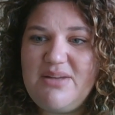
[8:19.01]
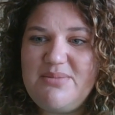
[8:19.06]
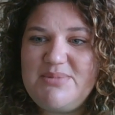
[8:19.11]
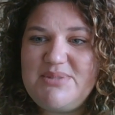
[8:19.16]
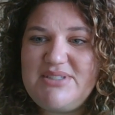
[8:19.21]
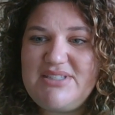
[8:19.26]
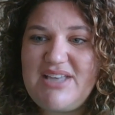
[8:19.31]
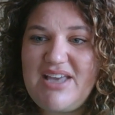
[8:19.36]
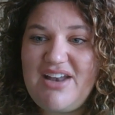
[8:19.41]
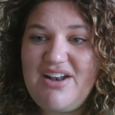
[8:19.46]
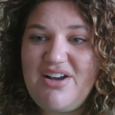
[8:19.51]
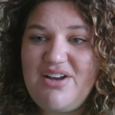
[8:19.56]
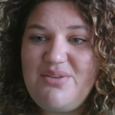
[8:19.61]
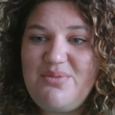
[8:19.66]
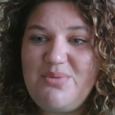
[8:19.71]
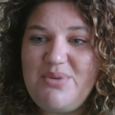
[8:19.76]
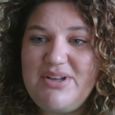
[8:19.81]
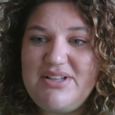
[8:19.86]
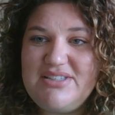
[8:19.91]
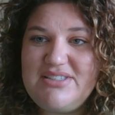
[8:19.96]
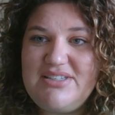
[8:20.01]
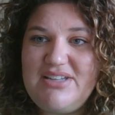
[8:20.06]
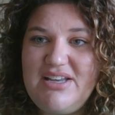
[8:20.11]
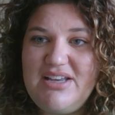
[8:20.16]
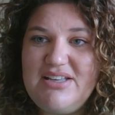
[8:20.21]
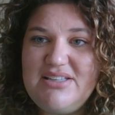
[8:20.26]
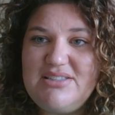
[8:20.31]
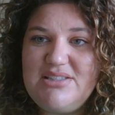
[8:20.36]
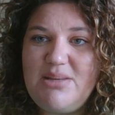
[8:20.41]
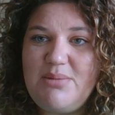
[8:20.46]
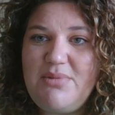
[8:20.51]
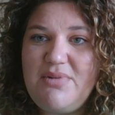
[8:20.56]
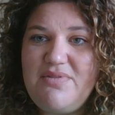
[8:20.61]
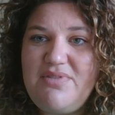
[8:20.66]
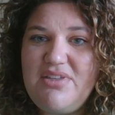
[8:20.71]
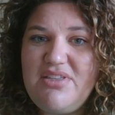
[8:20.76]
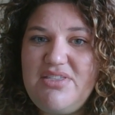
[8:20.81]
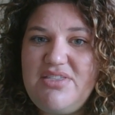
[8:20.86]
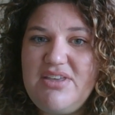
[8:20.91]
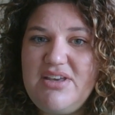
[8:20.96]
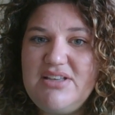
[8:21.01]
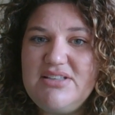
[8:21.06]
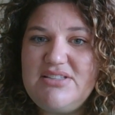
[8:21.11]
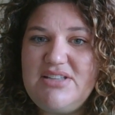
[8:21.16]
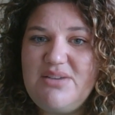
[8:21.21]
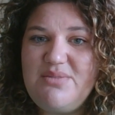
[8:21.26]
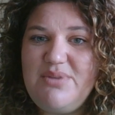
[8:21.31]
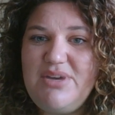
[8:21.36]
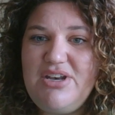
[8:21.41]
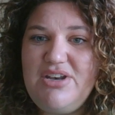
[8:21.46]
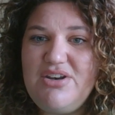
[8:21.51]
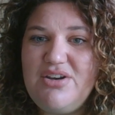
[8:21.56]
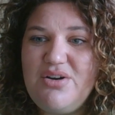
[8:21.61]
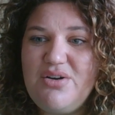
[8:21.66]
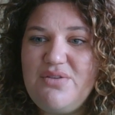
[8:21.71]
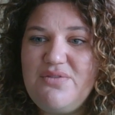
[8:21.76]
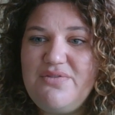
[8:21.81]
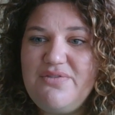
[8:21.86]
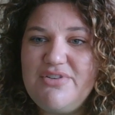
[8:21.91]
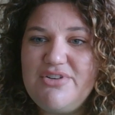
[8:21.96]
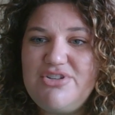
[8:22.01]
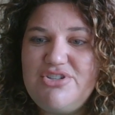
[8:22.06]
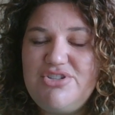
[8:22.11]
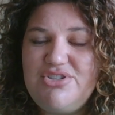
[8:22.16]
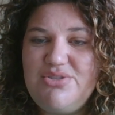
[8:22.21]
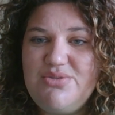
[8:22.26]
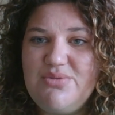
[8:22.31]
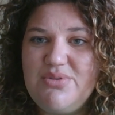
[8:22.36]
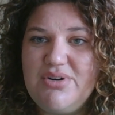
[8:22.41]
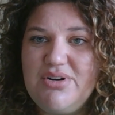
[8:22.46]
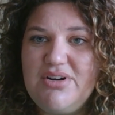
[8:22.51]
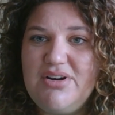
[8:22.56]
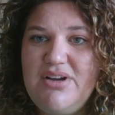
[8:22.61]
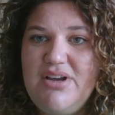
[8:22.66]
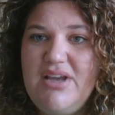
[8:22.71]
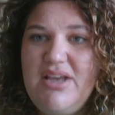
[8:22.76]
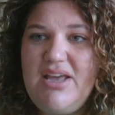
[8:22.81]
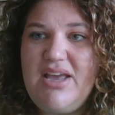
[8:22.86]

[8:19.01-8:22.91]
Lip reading: said on Wednesday, some of the things that we know for sure,